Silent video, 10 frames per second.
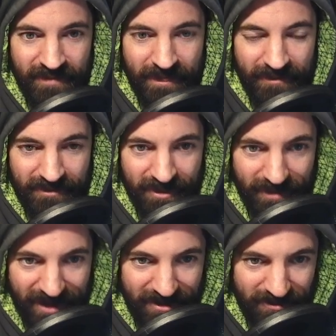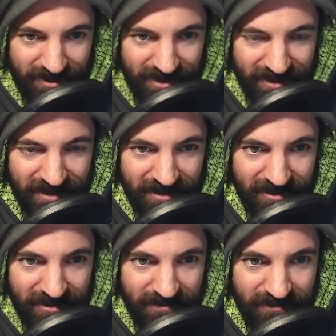it'll come out right
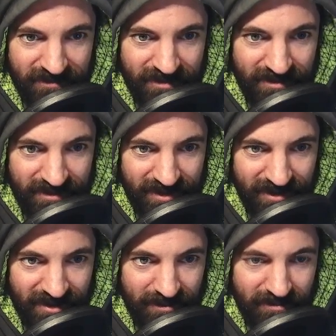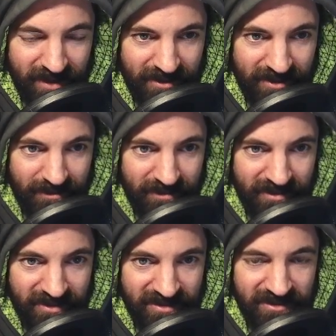here, and come back up into
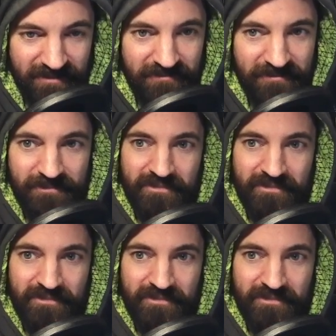the sieve.